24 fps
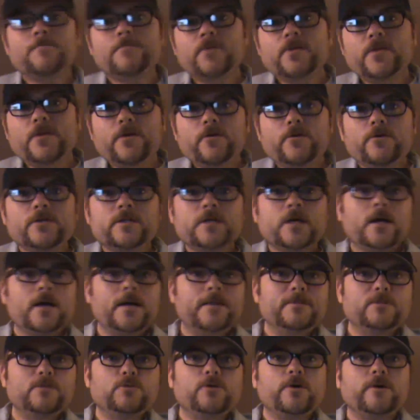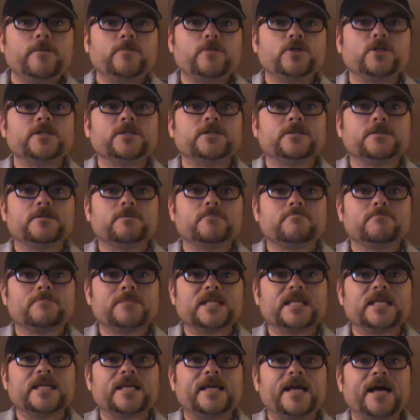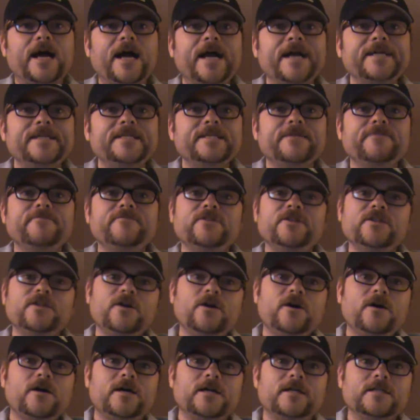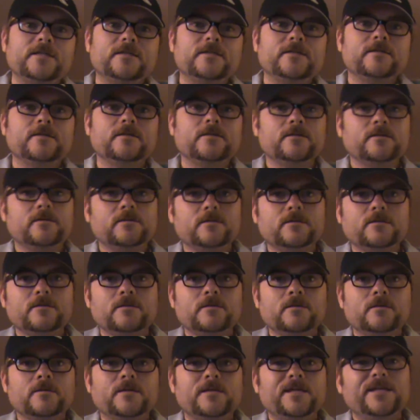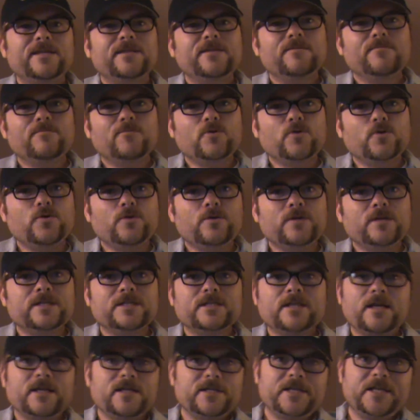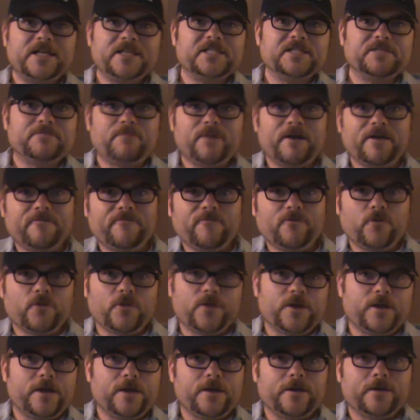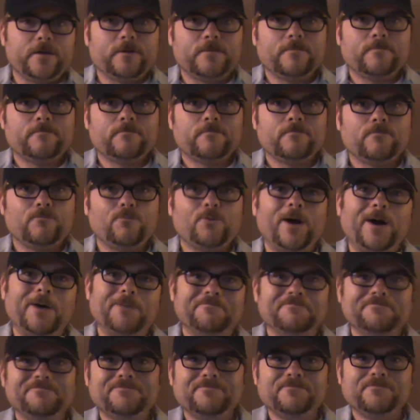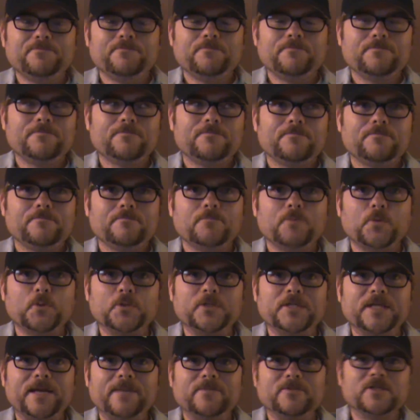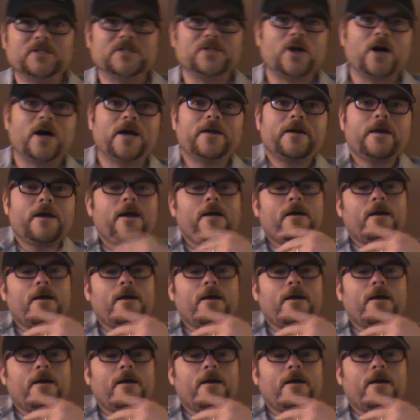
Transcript: But there are times where I'm just kind of not in the mood. It's not a spiteful thing. Well, most times it's not.